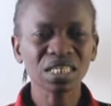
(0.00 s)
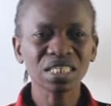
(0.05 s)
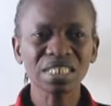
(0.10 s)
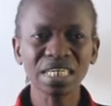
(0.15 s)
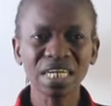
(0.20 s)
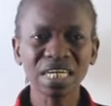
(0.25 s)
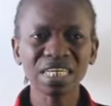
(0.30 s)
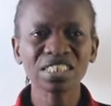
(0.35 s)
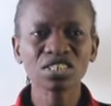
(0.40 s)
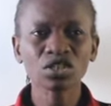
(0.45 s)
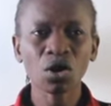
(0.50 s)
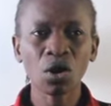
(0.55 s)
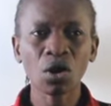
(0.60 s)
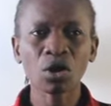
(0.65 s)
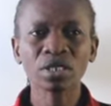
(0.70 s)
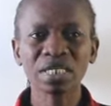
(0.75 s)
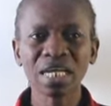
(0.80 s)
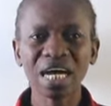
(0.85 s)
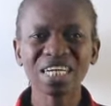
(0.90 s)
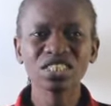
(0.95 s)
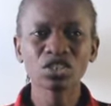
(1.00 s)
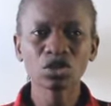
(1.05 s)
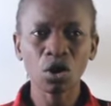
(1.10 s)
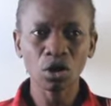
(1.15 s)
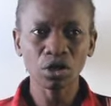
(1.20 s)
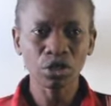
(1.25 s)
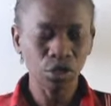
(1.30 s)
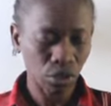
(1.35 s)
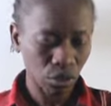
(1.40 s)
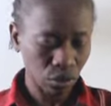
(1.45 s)
This or that
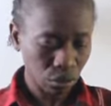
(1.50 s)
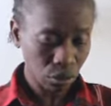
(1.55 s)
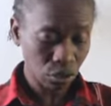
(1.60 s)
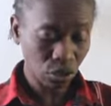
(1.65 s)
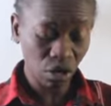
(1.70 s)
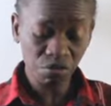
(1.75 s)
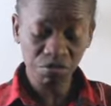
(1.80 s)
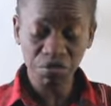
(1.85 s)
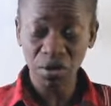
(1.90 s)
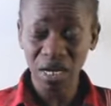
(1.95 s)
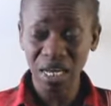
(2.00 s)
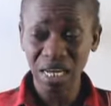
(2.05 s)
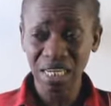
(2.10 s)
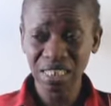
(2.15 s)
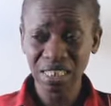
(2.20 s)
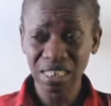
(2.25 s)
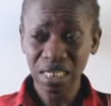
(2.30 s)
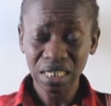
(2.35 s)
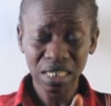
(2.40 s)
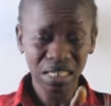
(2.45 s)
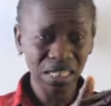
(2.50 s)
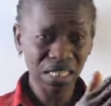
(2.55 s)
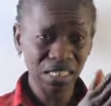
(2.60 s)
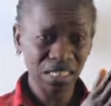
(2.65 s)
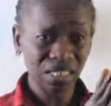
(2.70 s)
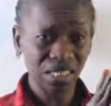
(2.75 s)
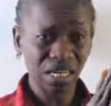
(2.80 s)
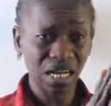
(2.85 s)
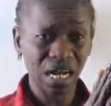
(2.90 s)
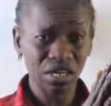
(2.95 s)
onion. Don't forget,
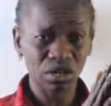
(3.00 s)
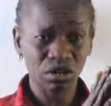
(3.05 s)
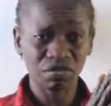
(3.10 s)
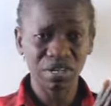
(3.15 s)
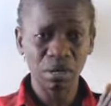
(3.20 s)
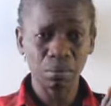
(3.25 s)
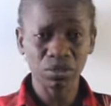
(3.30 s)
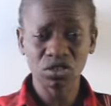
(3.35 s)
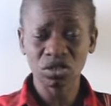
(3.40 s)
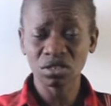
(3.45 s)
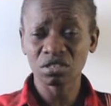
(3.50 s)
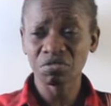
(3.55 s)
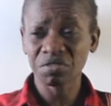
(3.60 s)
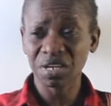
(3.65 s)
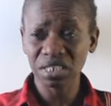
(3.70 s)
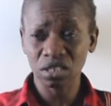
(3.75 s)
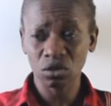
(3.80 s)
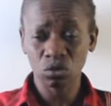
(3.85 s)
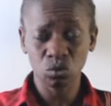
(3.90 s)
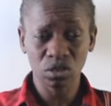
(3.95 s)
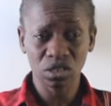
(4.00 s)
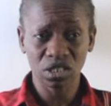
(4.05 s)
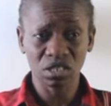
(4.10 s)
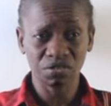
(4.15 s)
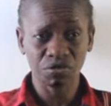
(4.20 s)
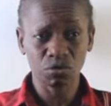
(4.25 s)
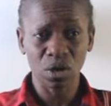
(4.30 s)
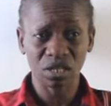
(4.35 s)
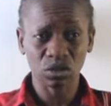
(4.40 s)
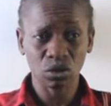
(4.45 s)
this kind of demonstrative
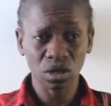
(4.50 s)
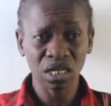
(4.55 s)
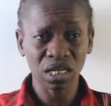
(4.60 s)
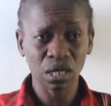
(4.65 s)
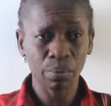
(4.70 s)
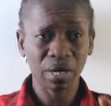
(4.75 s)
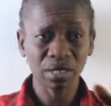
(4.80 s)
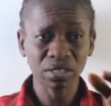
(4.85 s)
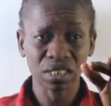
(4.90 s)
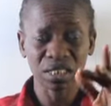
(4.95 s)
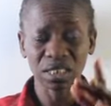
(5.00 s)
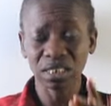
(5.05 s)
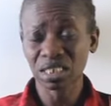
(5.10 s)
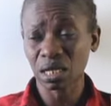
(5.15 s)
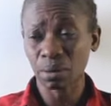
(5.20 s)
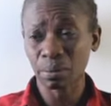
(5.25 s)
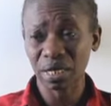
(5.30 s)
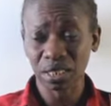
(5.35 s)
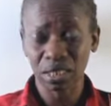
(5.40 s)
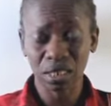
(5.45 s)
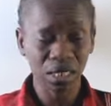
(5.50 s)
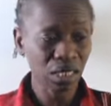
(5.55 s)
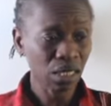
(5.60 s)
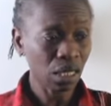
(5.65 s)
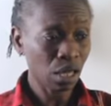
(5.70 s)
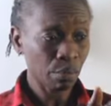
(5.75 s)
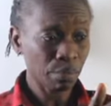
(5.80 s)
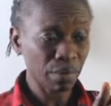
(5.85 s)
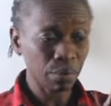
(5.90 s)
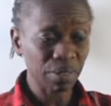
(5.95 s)
adjective we are talking about in this number 3
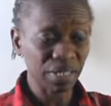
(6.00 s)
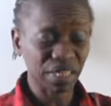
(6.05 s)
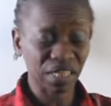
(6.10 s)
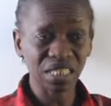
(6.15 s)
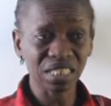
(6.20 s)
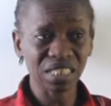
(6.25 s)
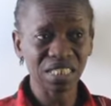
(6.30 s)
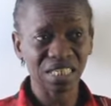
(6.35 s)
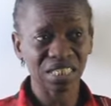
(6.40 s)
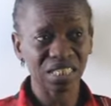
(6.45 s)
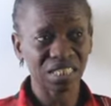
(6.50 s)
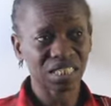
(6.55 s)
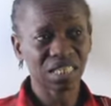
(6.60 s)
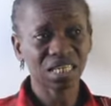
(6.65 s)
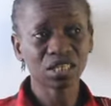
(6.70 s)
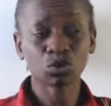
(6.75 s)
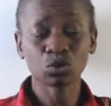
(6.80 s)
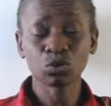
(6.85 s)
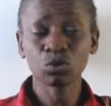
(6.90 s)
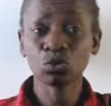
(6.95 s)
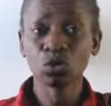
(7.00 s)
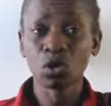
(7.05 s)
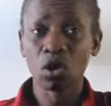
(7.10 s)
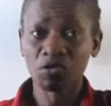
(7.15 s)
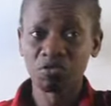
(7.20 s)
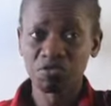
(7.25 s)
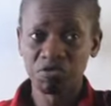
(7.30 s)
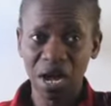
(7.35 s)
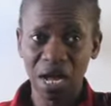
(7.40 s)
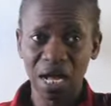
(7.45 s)
may be things that is near to you
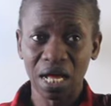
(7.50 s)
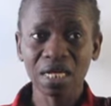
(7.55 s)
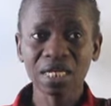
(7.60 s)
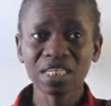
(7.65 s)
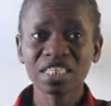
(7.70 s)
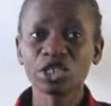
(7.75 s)
or far.